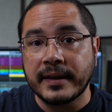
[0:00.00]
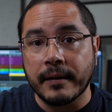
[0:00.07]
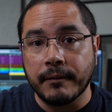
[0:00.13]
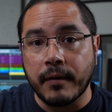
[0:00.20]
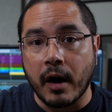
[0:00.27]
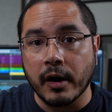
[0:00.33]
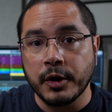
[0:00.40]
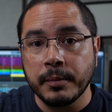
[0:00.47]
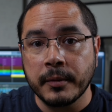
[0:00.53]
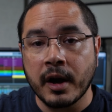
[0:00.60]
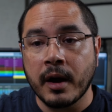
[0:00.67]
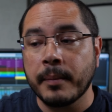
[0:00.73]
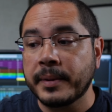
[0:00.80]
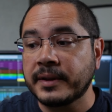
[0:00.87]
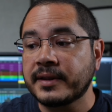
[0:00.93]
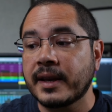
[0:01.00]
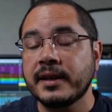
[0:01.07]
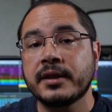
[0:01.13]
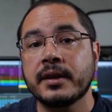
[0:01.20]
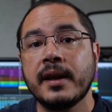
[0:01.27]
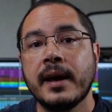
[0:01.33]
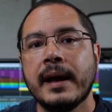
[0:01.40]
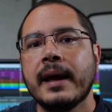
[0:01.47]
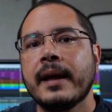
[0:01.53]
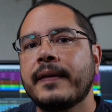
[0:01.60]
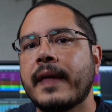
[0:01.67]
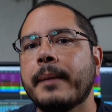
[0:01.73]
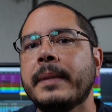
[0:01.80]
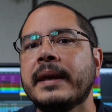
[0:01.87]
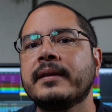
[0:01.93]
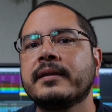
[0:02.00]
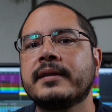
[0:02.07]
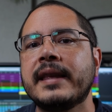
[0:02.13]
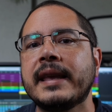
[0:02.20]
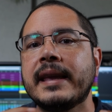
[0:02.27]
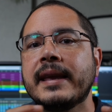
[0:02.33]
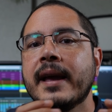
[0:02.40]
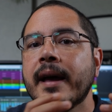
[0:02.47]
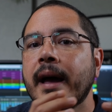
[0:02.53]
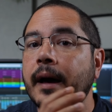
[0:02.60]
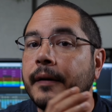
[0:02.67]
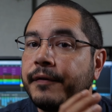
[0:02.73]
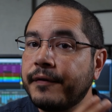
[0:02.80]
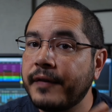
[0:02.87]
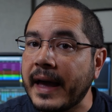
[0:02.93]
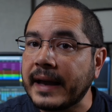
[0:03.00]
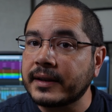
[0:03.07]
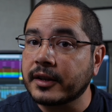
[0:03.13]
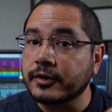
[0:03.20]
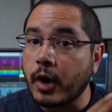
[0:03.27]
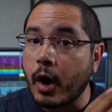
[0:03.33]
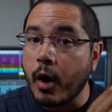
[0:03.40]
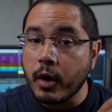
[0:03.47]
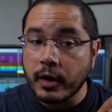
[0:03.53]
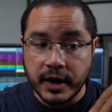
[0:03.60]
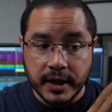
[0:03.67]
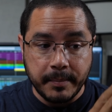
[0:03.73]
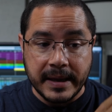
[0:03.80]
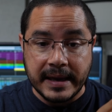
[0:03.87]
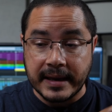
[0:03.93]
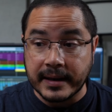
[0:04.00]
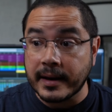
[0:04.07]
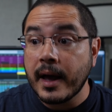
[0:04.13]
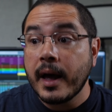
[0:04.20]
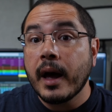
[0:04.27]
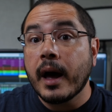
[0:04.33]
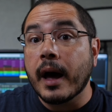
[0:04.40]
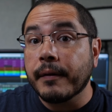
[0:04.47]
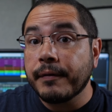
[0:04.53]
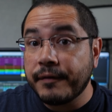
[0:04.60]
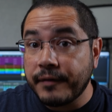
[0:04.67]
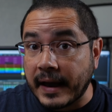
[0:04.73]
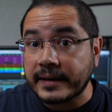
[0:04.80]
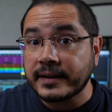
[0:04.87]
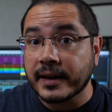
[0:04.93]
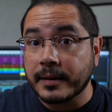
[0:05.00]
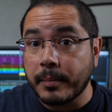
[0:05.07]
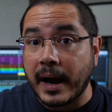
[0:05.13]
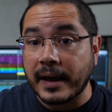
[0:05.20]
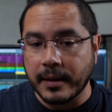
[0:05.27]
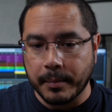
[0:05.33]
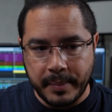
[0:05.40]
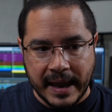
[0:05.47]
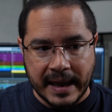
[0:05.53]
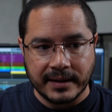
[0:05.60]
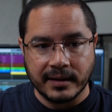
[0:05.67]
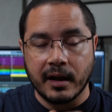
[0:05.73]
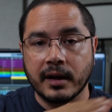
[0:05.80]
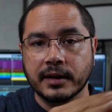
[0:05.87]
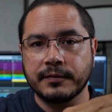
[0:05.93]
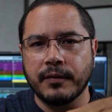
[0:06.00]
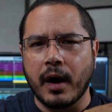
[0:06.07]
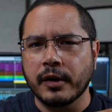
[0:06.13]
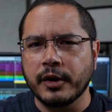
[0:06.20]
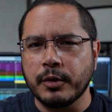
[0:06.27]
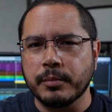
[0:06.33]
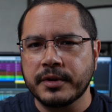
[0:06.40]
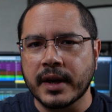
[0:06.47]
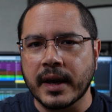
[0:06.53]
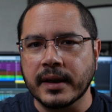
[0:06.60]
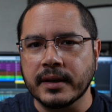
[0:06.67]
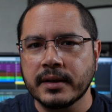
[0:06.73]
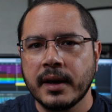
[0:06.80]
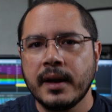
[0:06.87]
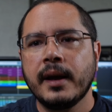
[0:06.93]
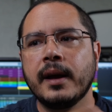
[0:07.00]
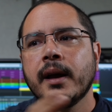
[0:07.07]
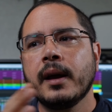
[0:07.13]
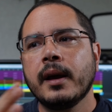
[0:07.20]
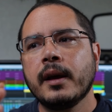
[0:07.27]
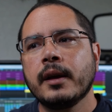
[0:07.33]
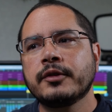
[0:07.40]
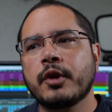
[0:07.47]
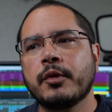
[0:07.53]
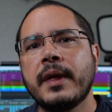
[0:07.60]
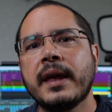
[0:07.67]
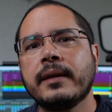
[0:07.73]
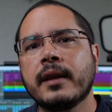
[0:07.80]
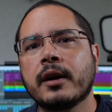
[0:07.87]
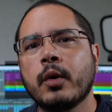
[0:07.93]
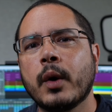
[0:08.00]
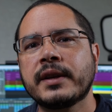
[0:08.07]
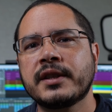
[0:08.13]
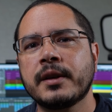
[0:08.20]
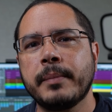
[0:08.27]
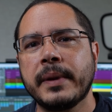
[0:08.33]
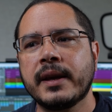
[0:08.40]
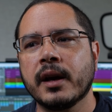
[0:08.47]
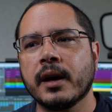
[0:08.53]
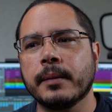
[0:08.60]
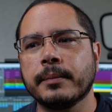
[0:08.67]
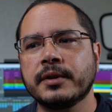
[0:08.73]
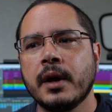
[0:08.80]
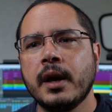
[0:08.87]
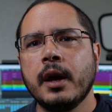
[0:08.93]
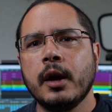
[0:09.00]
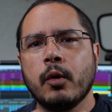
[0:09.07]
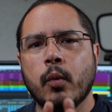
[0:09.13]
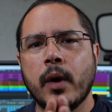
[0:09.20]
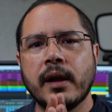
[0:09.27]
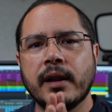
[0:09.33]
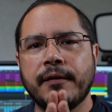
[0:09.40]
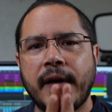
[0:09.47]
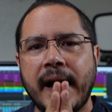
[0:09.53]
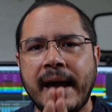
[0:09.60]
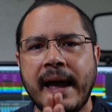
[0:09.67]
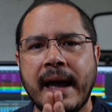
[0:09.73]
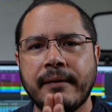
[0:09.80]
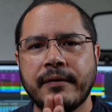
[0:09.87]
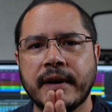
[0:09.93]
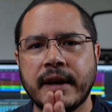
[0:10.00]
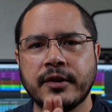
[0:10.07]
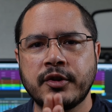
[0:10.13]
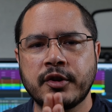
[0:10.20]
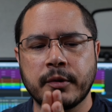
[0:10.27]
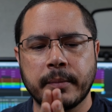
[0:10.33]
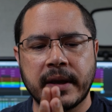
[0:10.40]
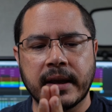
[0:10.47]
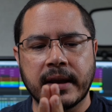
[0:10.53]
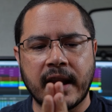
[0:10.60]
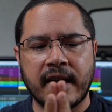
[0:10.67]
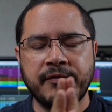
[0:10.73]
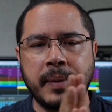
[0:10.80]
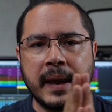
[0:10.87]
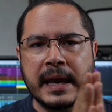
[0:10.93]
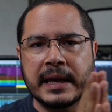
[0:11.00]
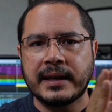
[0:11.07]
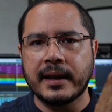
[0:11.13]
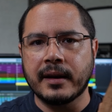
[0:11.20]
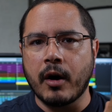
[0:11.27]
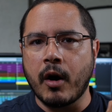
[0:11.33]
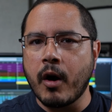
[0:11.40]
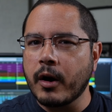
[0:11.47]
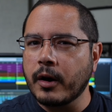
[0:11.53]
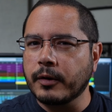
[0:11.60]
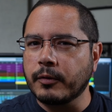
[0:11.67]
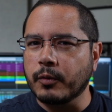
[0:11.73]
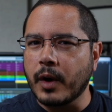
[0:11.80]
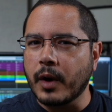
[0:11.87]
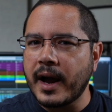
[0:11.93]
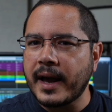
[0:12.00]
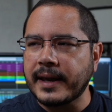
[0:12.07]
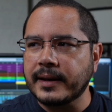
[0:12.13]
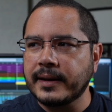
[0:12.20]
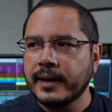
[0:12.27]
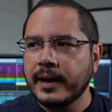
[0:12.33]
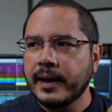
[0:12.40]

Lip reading: that volume compensation, that means the effect is already being affected by the pan law's volume change. So then the question becomes, well, if I have an instrument and I've panned it hard right,